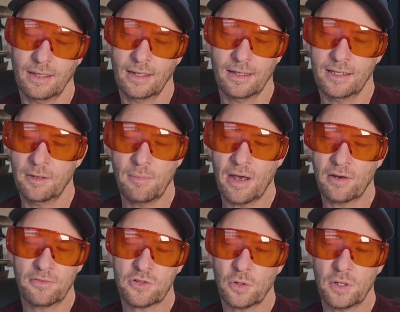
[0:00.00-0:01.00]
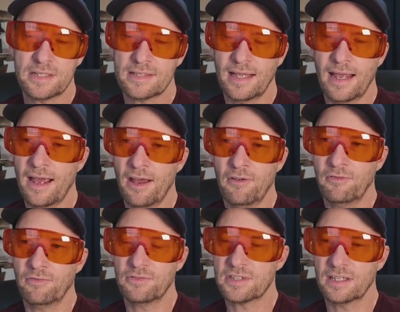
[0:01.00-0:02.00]
amount of choice they
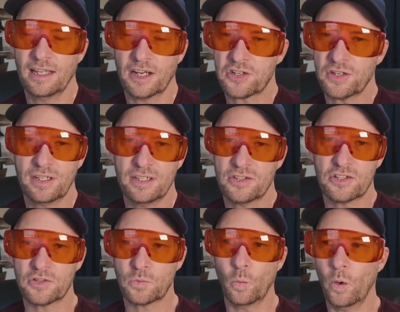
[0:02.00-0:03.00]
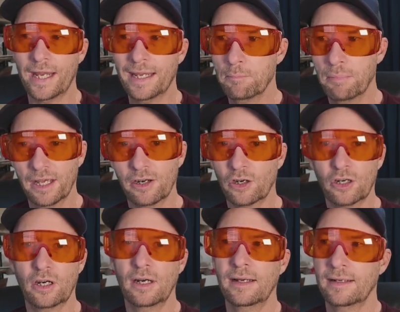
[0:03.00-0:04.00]
have, selection is just way
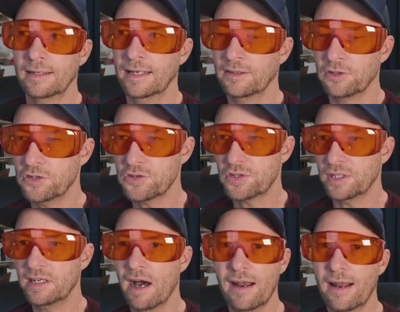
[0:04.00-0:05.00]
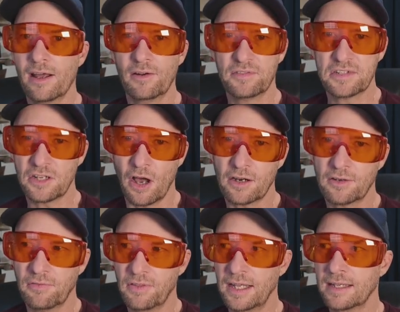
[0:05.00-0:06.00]
better, and they're usually not out of stock
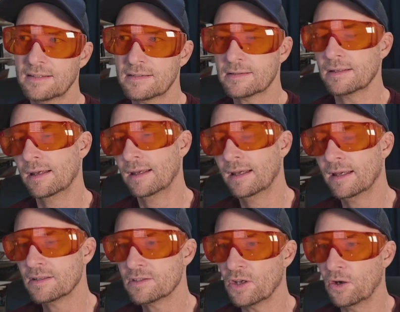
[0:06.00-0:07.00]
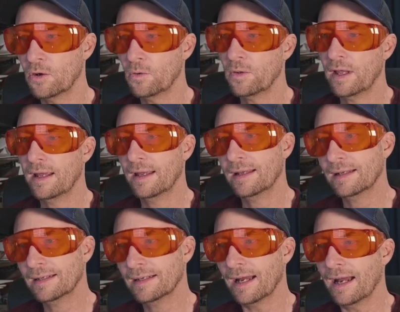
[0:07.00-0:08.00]
of things. So
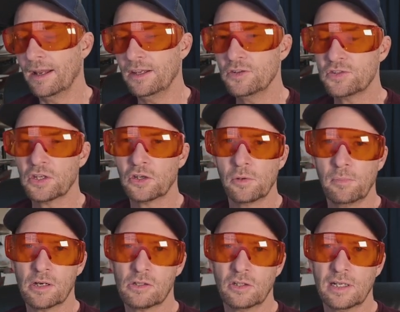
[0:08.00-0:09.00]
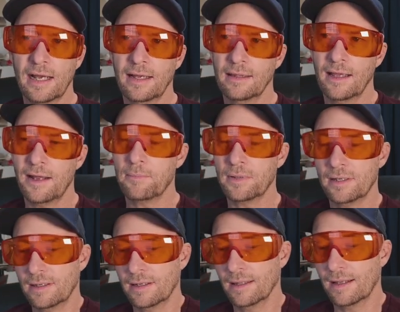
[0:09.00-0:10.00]
I used to go to Buckle Guy a lot, but
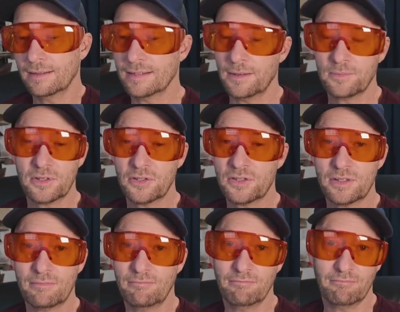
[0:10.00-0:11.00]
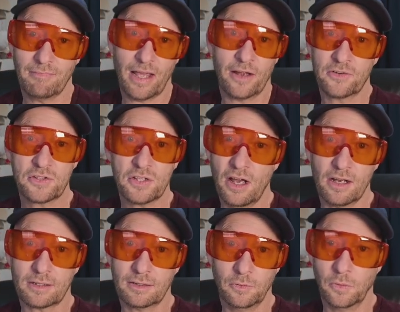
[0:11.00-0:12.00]
a lot of times they're just out of
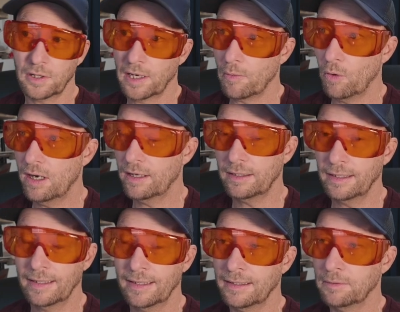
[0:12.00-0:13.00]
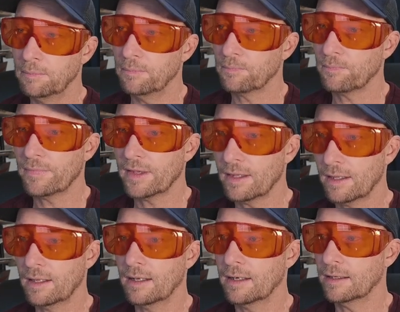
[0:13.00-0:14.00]
stock, what I want. And
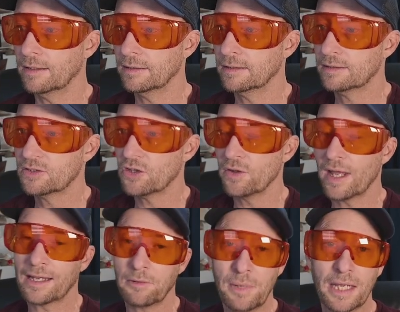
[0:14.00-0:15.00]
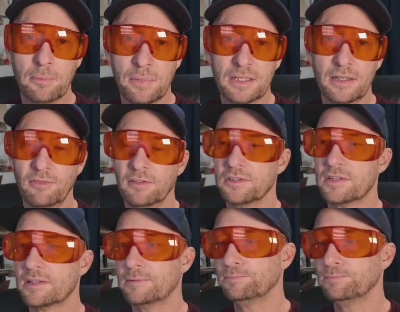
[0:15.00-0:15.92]
so that could make a big difference.